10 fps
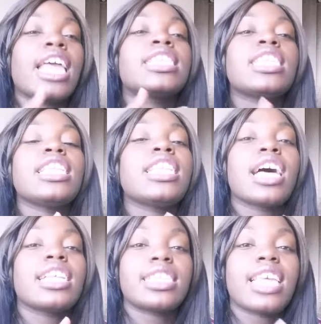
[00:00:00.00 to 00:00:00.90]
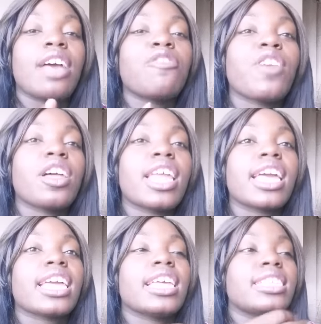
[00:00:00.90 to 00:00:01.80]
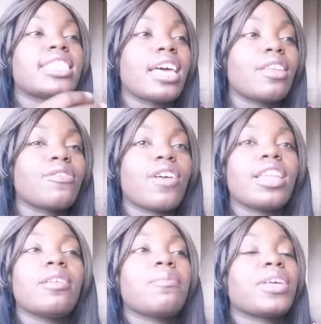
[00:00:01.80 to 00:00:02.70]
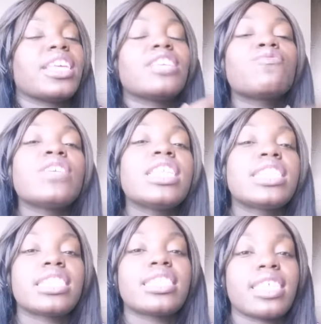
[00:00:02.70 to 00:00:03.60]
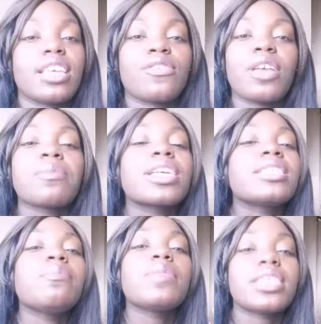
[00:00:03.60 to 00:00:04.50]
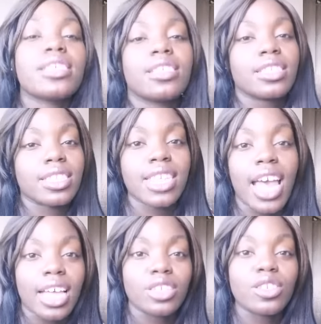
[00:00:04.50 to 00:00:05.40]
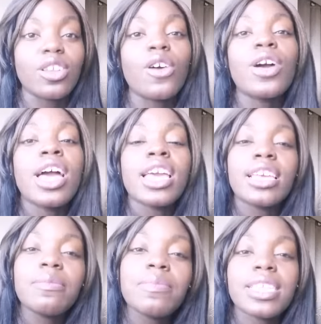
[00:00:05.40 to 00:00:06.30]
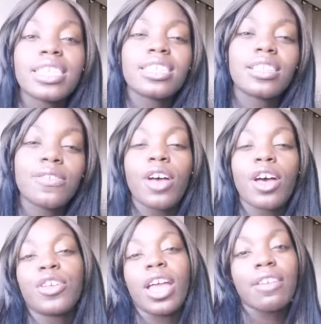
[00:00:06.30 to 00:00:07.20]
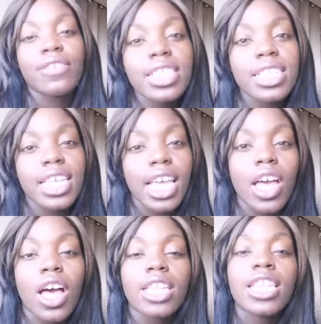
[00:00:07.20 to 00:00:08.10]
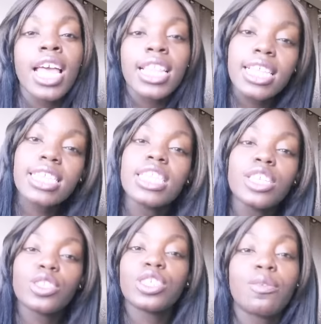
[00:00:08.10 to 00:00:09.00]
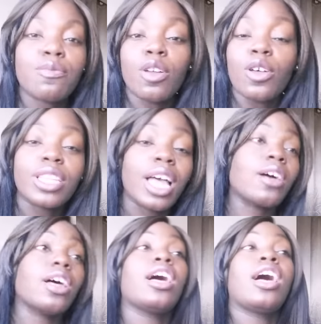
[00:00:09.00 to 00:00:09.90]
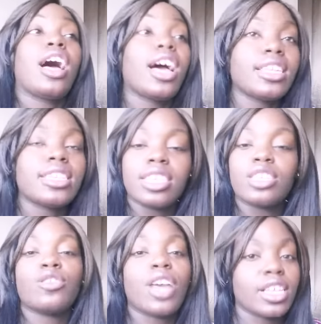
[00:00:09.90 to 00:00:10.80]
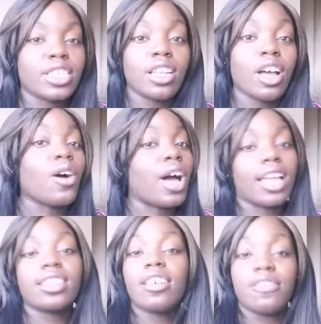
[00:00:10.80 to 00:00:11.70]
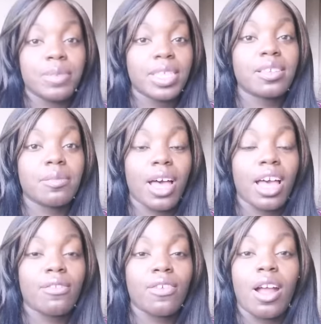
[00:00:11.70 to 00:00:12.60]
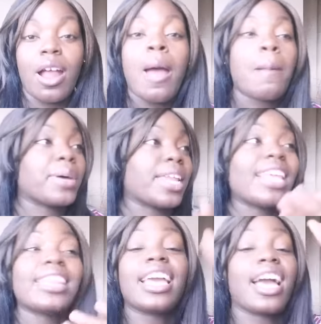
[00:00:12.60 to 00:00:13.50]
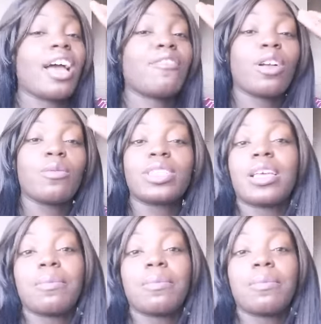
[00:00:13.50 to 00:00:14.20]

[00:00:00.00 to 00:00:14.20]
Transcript: It did not, I felt like it satisfied him, but it really didn't satisfy him, because he misses his dad, you know? He misses father, having to take on this leadership role. Now, honestly, you guys know, I love me some Ivar, but I think Ivar was